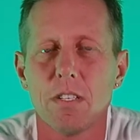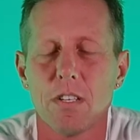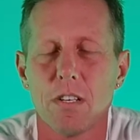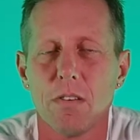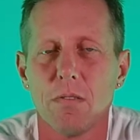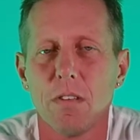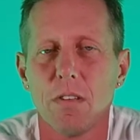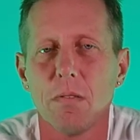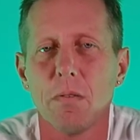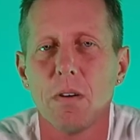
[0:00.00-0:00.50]
So
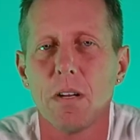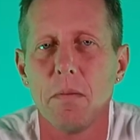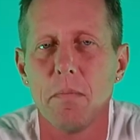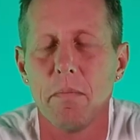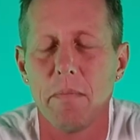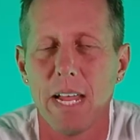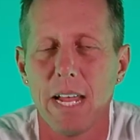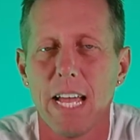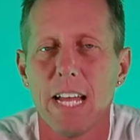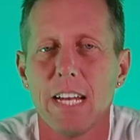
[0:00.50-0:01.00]
you really want to
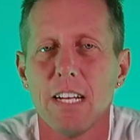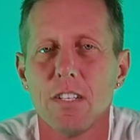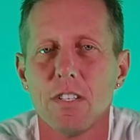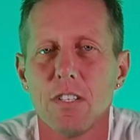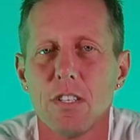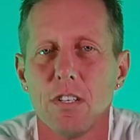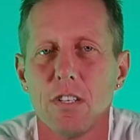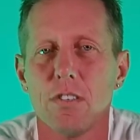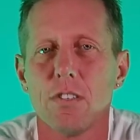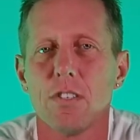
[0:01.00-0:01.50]

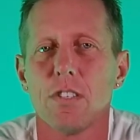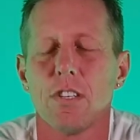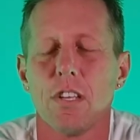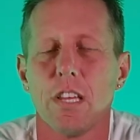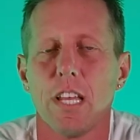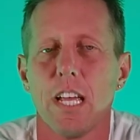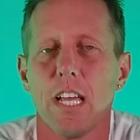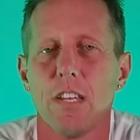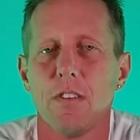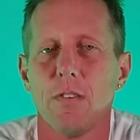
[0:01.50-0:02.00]
manage those so
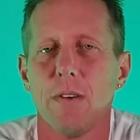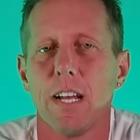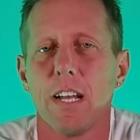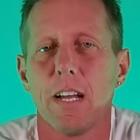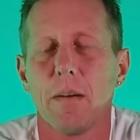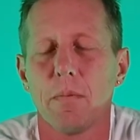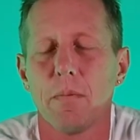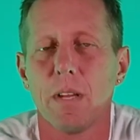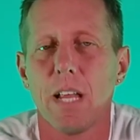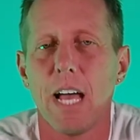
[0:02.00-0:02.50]
that you
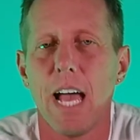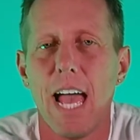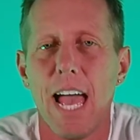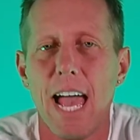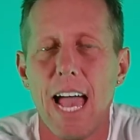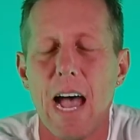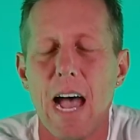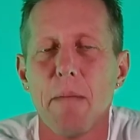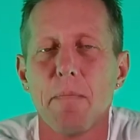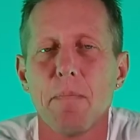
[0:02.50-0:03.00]
end up with a
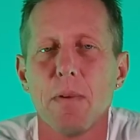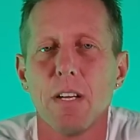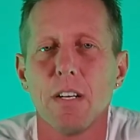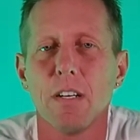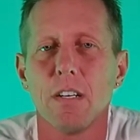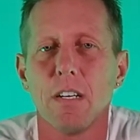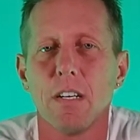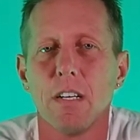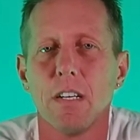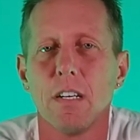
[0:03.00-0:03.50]

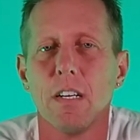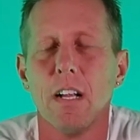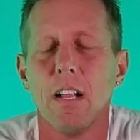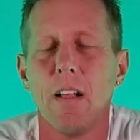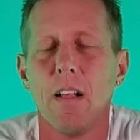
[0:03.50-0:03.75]
happier,